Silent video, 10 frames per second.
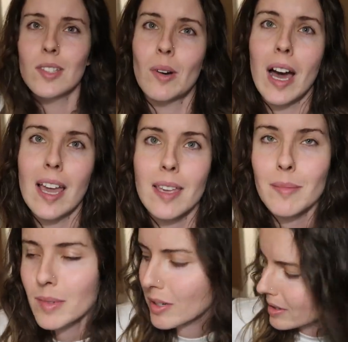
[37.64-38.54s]
So I
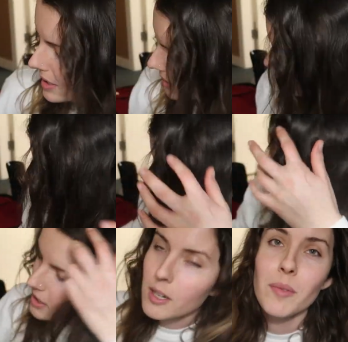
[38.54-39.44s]
am going, we'll
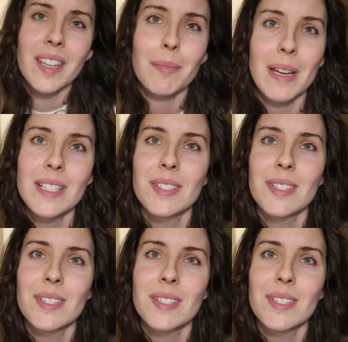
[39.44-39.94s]
start with my